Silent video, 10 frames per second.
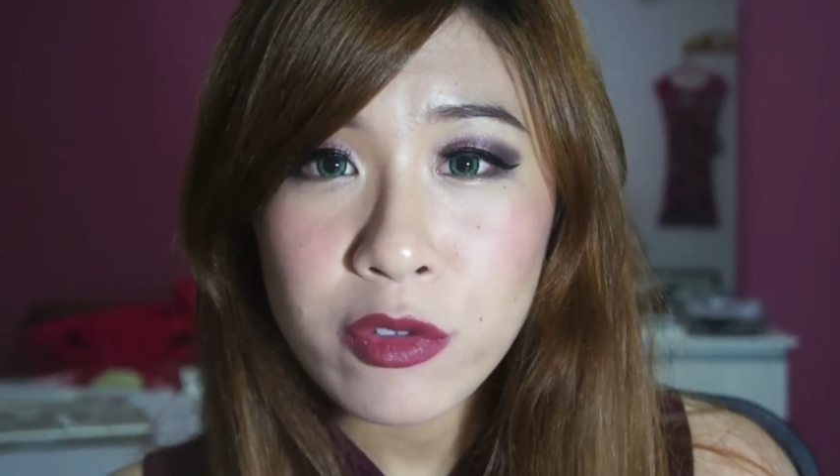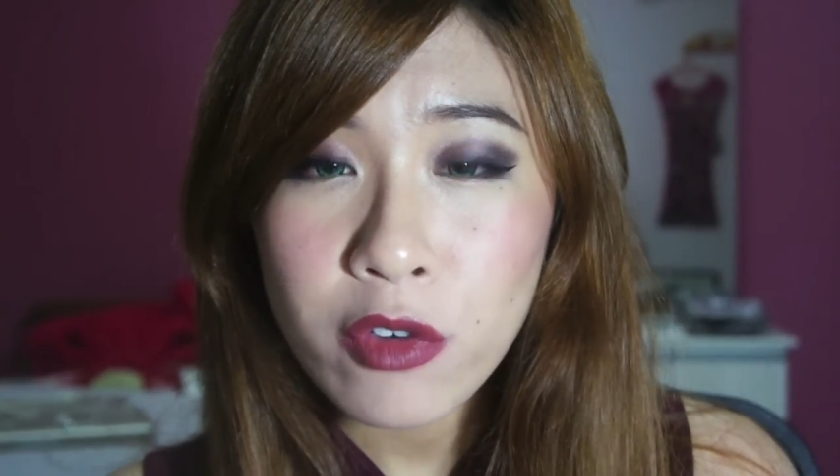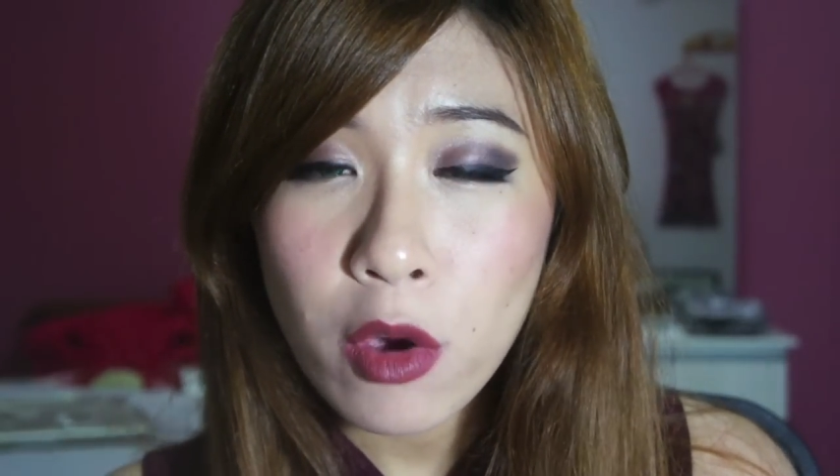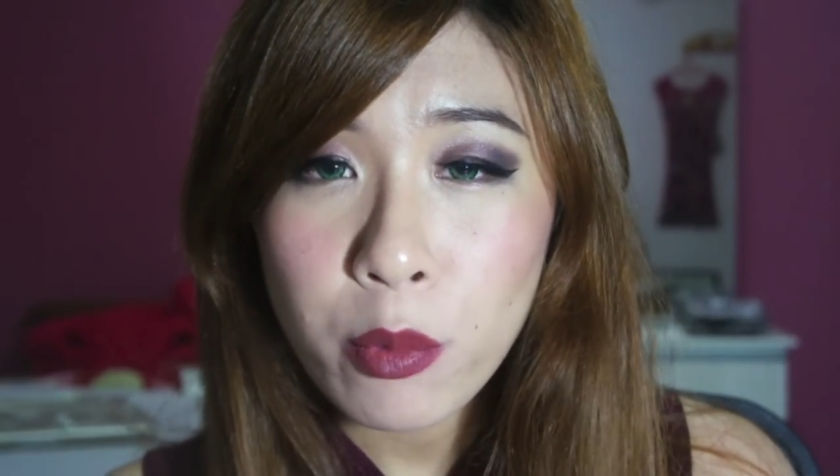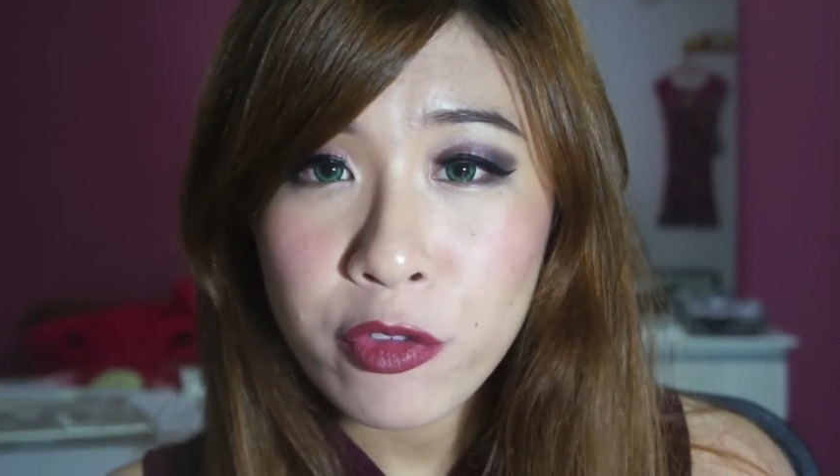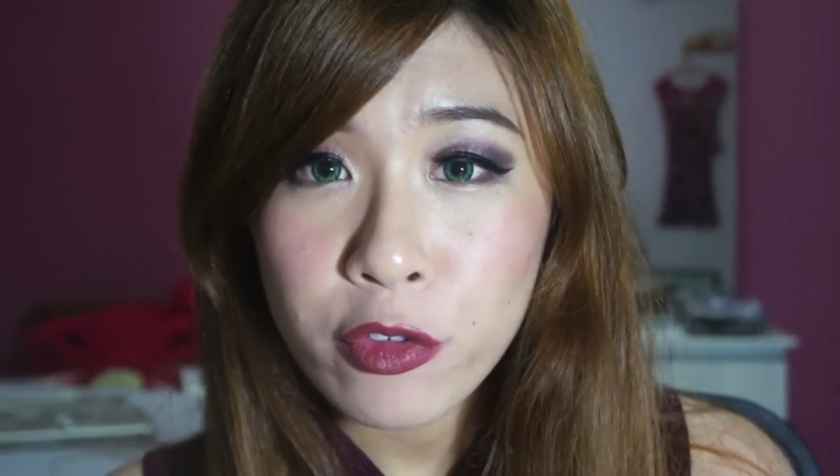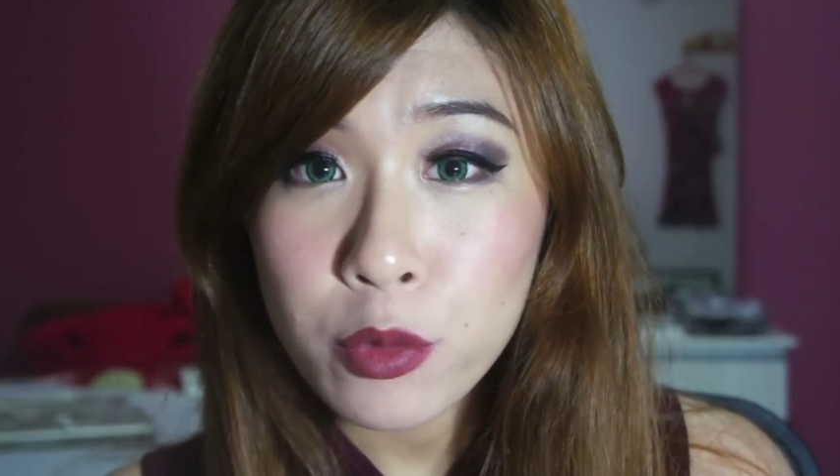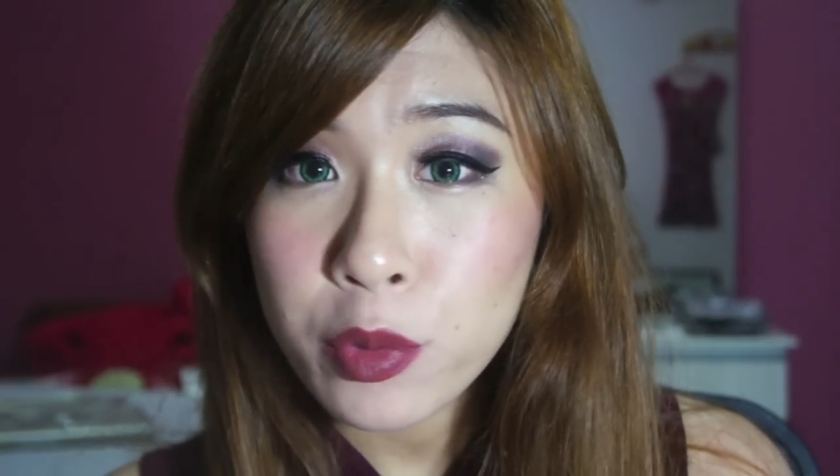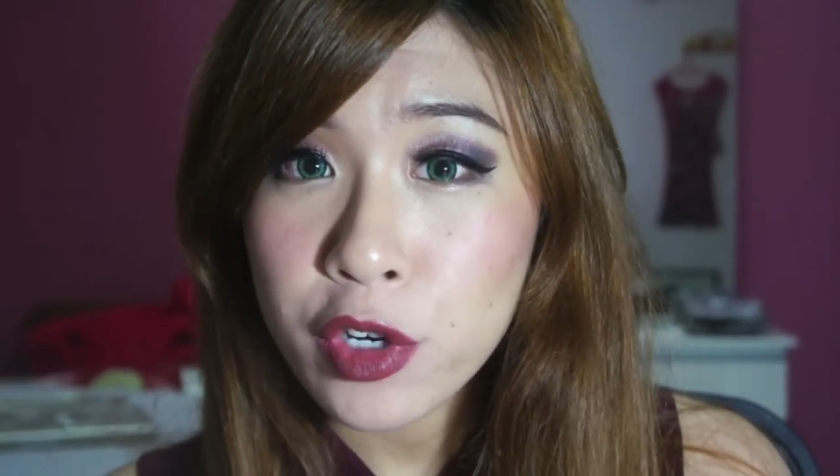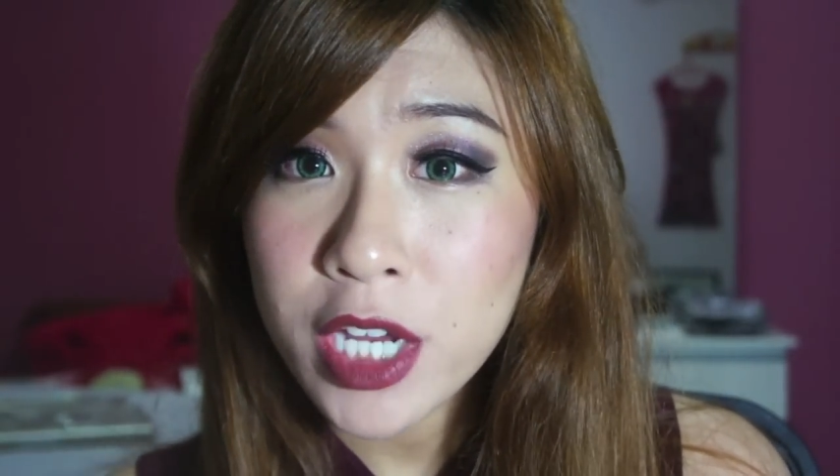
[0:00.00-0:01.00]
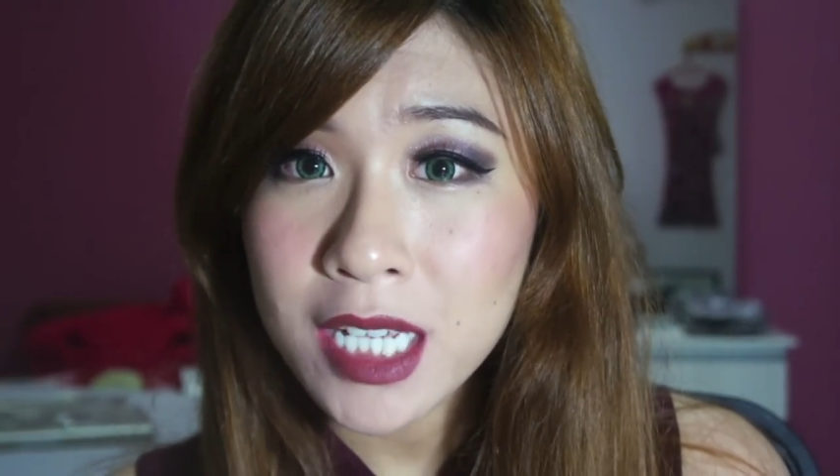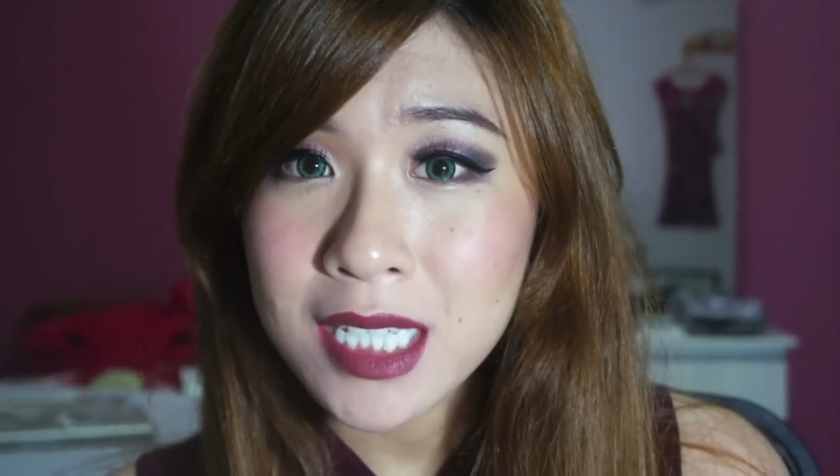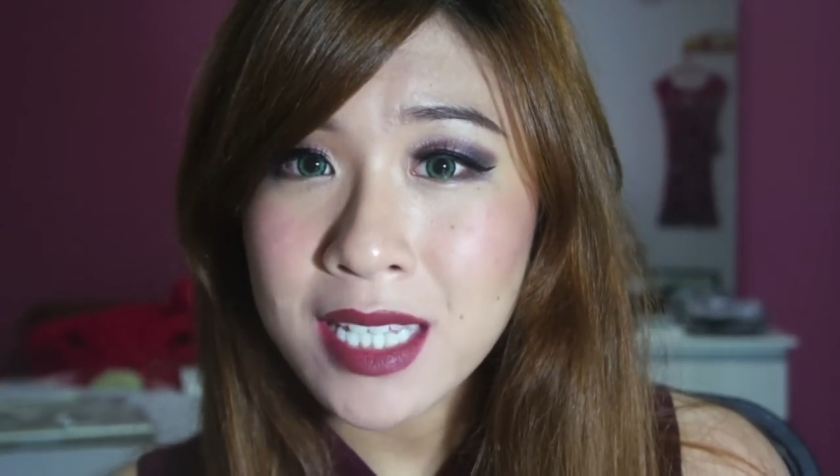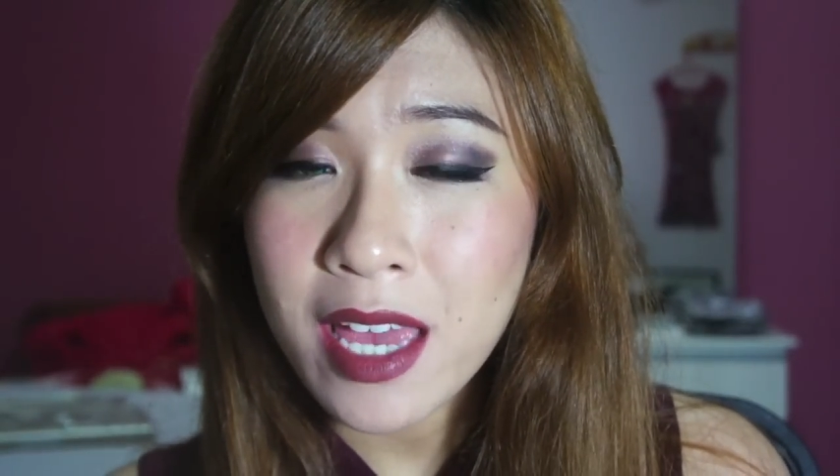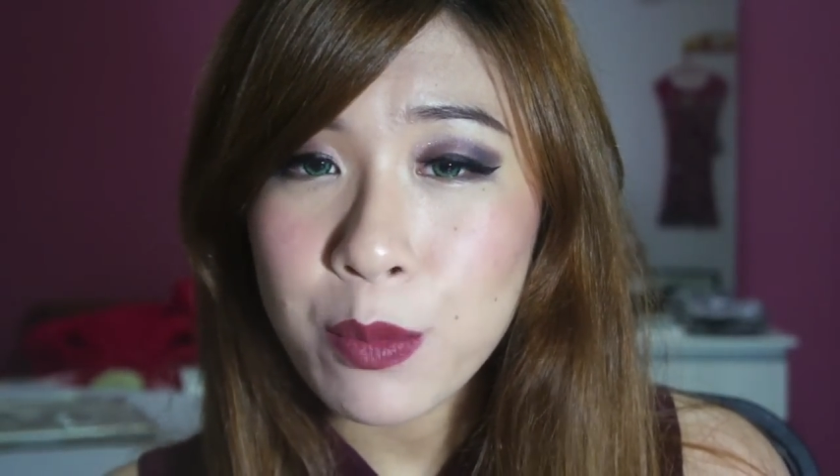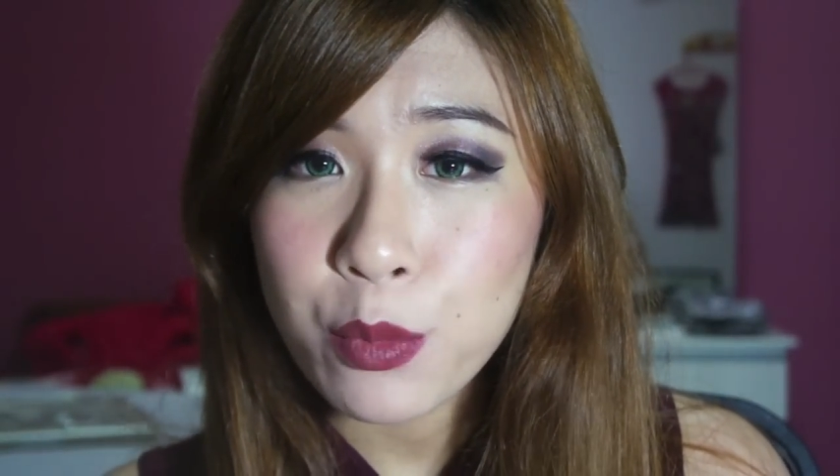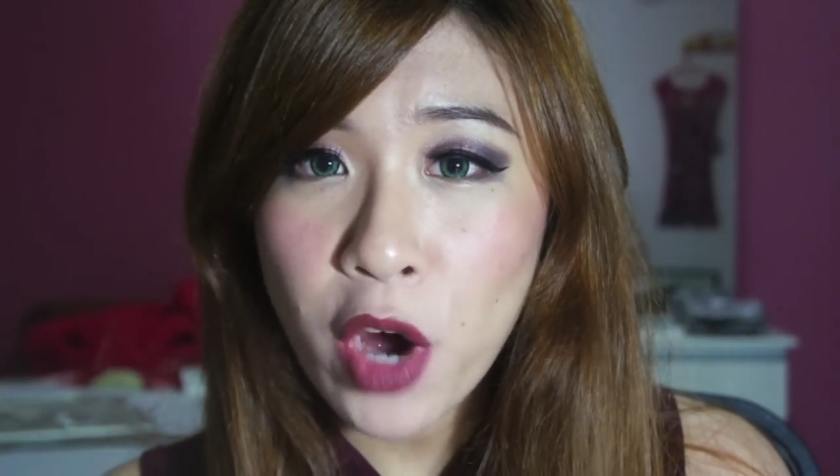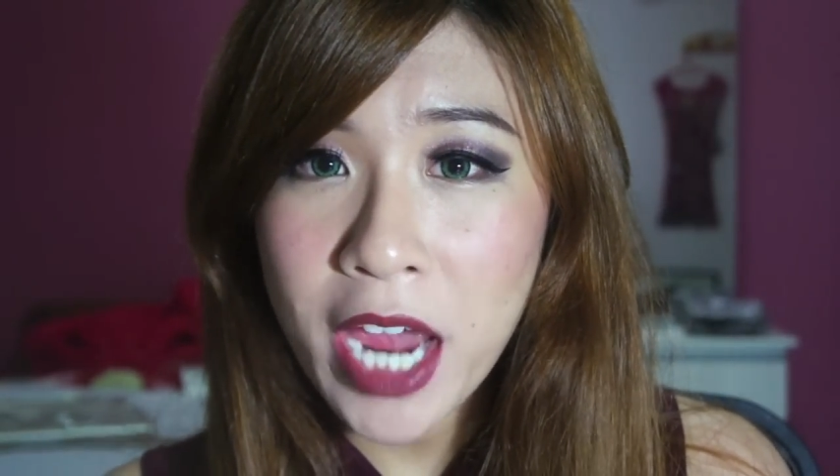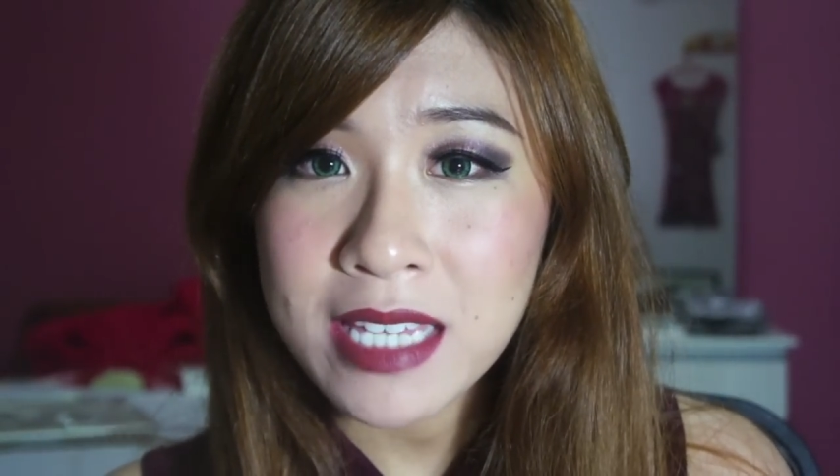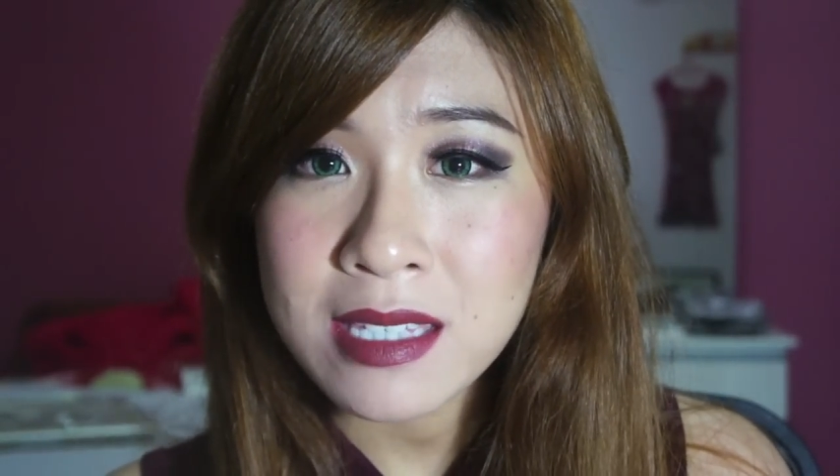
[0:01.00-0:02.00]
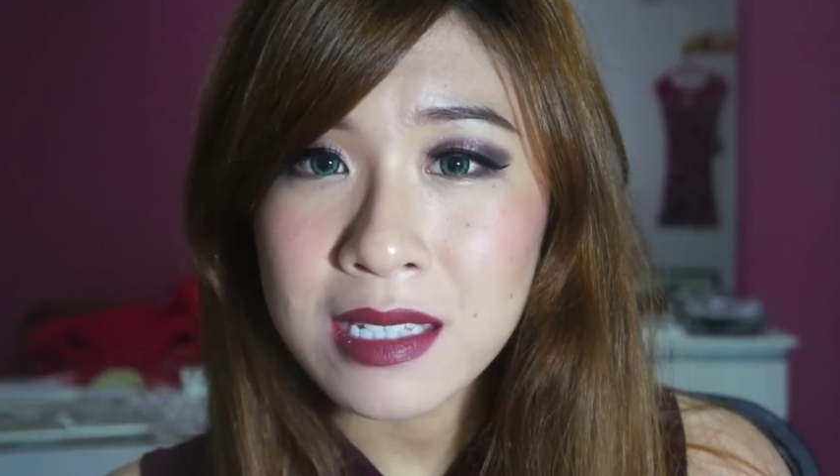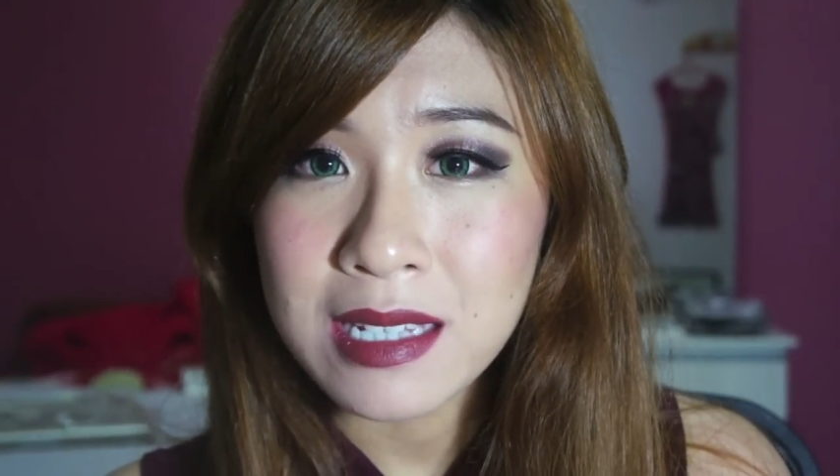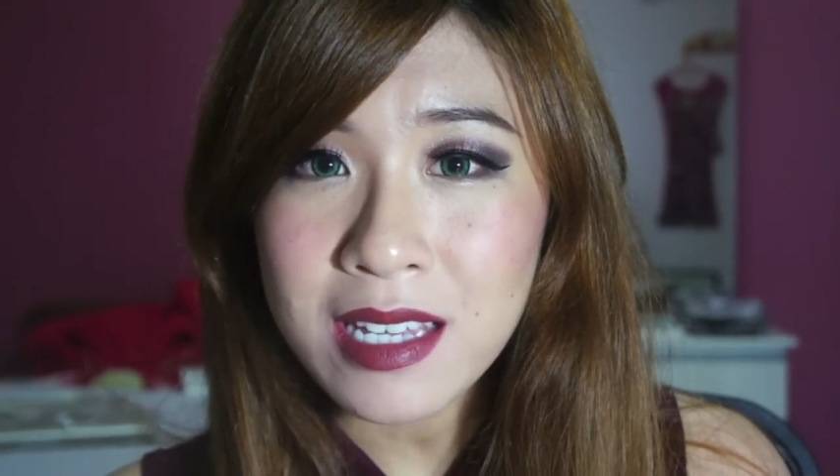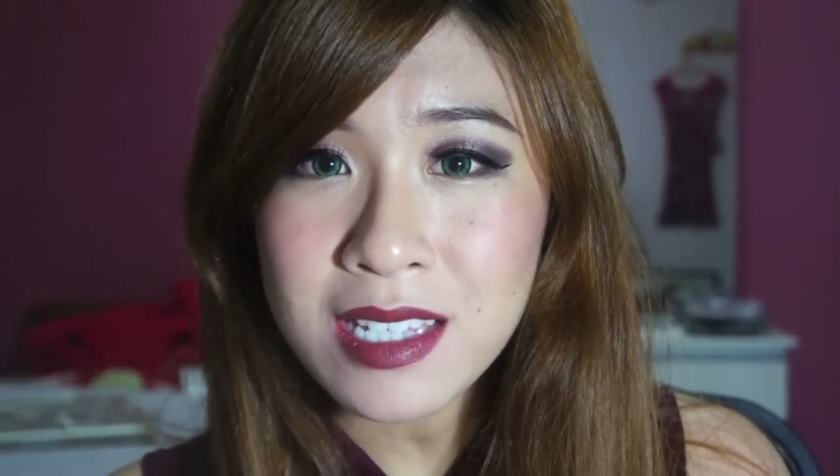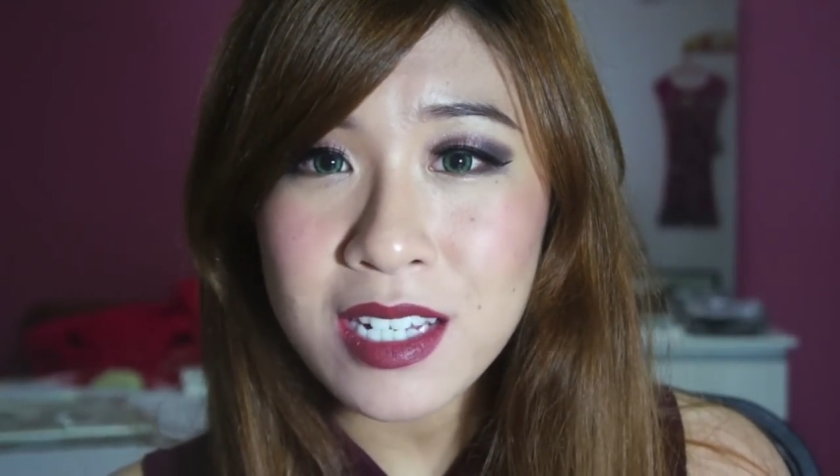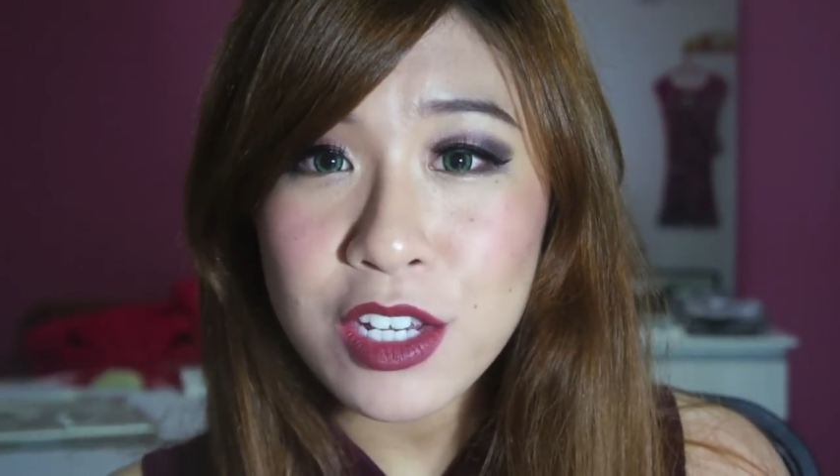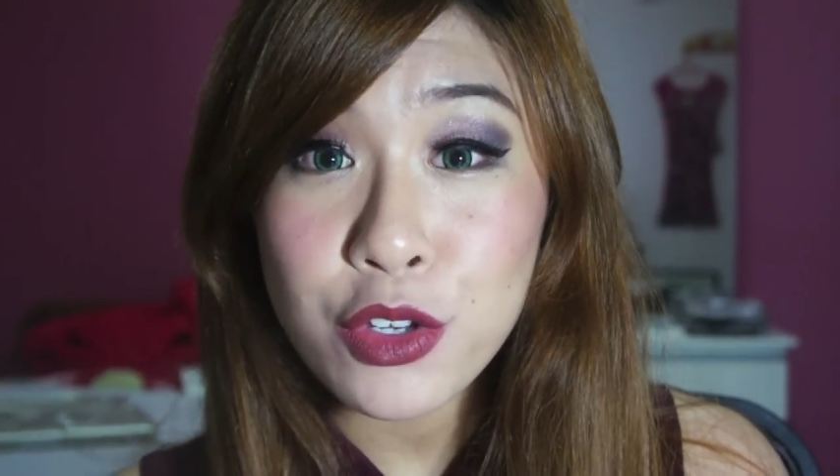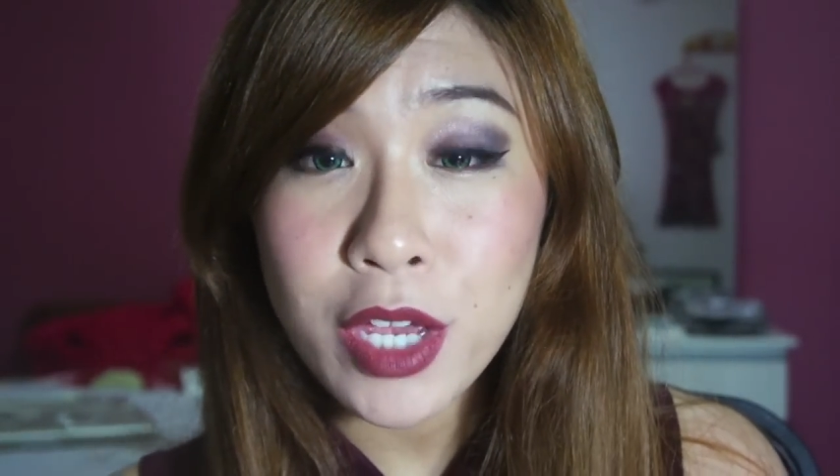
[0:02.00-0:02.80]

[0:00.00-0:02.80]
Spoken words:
for full products and price list,